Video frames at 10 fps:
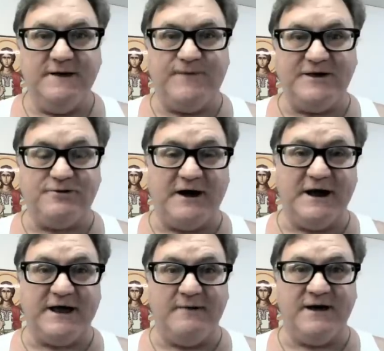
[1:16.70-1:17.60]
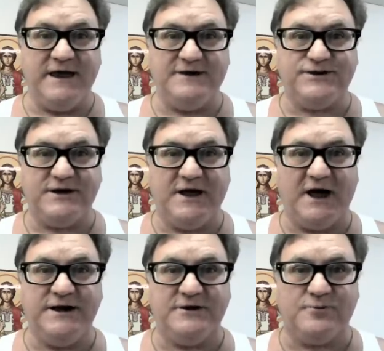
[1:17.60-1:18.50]
If they try to come against it,
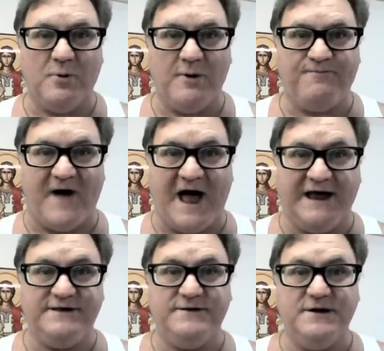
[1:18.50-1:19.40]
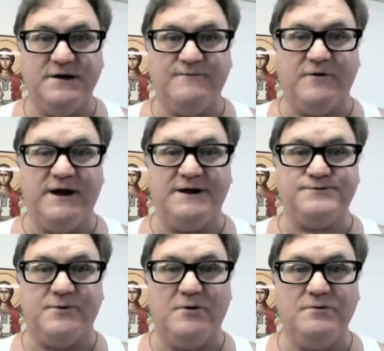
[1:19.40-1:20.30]
God of Israel will fight for
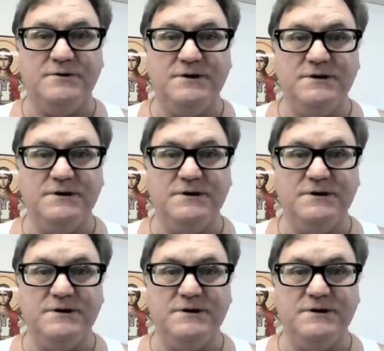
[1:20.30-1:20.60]
Israel.